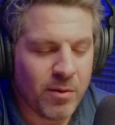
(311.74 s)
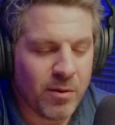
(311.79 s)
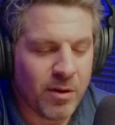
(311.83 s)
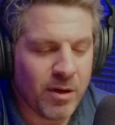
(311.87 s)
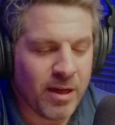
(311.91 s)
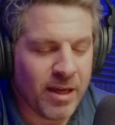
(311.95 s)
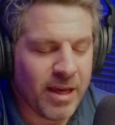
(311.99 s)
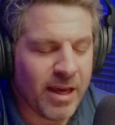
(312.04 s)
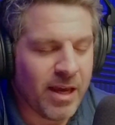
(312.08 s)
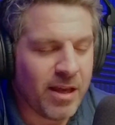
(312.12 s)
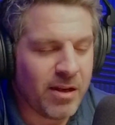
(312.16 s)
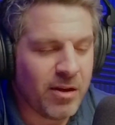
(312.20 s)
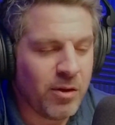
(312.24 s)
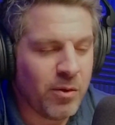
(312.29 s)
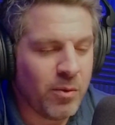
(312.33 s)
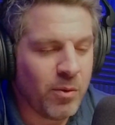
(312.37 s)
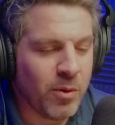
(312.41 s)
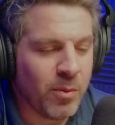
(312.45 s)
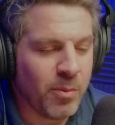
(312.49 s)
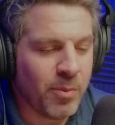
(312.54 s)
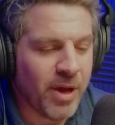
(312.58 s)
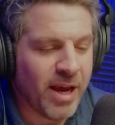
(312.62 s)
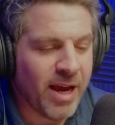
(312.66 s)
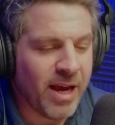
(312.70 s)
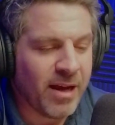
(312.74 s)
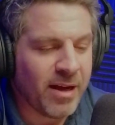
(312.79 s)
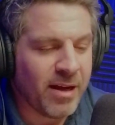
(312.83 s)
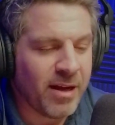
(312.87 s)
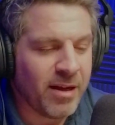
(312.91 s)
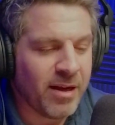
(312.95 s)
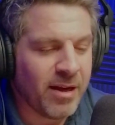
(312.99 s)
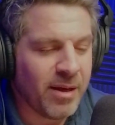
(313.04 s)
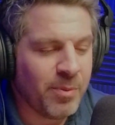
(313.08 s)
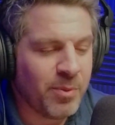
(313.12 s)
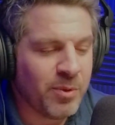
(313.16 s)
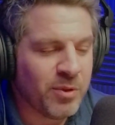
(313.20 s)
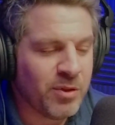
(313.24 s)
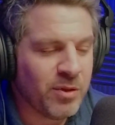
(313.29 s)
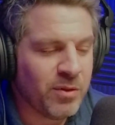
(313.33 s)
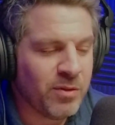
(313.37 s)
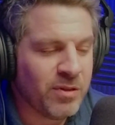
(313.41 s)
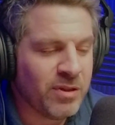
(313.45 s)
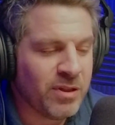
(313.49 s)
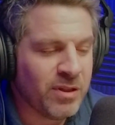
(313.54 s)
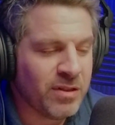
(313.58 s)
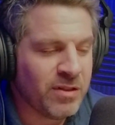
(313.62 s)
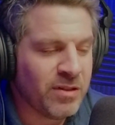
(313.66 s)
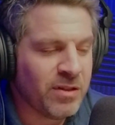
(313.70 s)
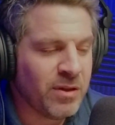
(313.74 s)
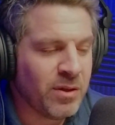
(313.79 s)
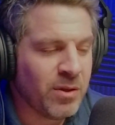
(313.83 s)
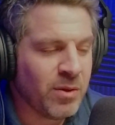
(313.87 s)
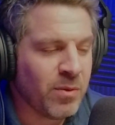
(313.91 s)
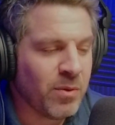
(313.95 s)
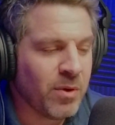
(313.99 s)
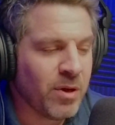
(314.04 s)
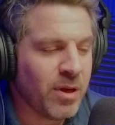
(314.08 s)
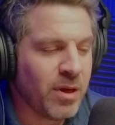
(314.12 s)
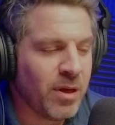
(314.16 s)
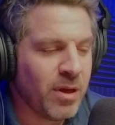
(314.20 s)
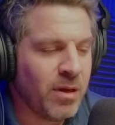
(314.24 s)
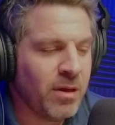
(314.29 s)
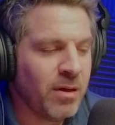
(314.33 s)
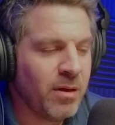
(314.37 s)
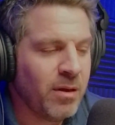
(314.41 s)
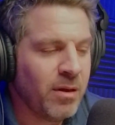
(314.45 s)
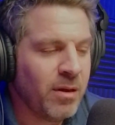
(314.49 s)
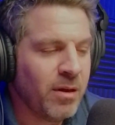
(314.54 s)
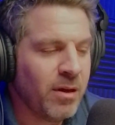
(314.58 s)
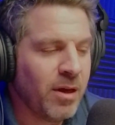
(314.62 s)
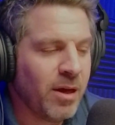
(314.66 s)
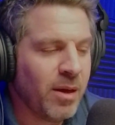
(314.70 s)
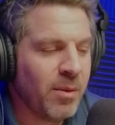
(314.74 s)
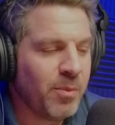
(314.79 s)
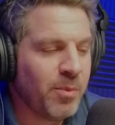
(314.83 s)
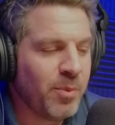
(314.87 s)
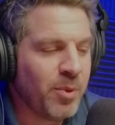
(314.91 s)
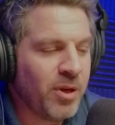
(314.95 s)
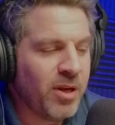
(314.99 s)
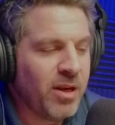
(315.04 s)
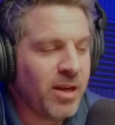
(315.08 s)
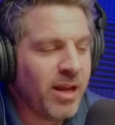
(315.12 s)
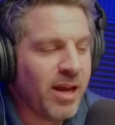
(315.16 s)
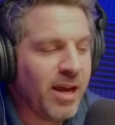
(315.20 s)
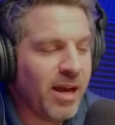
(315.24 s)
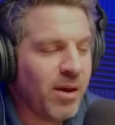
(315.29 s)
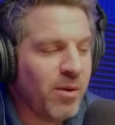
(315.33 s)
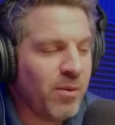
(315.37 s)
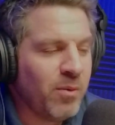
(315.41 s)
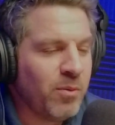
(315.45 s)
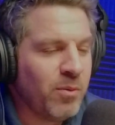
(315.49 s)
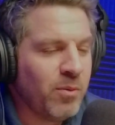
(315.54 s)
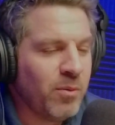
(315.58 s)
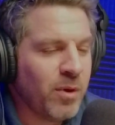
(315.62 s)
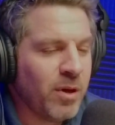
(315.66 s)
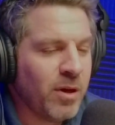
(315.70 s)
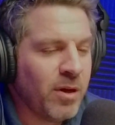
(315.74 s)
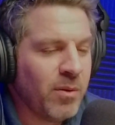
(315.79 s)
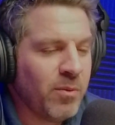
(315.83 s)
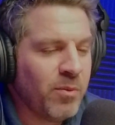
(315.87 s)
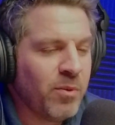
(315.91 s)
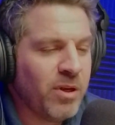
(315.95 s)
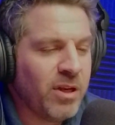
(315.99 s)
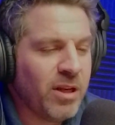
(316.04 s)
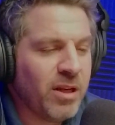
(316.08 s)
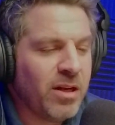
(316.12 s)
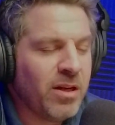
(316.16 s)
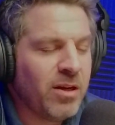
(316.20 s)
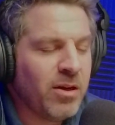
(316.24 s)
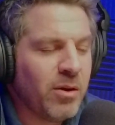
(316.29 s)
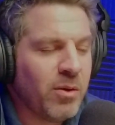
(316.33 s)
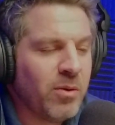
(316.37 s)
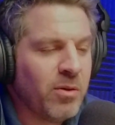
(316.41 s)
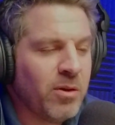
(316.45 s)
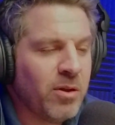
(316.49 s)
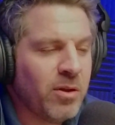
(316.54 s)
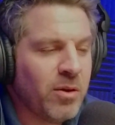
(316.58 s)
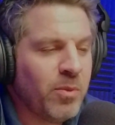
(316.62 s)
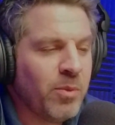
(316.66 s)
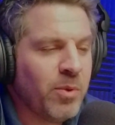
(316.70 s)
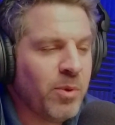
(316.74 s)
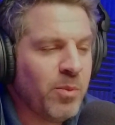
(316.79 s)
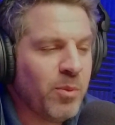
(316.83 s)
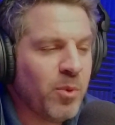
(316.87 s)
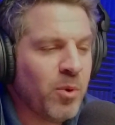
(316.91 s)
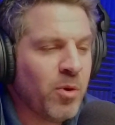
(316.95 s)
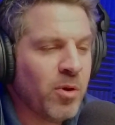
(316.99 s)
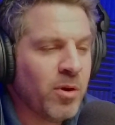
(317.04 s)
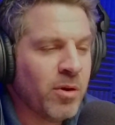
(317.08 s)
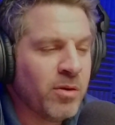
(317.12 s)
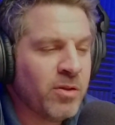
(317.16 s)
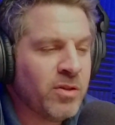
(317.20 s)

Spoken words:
Again, you were back on episode 63, but now we need to know a little bit more.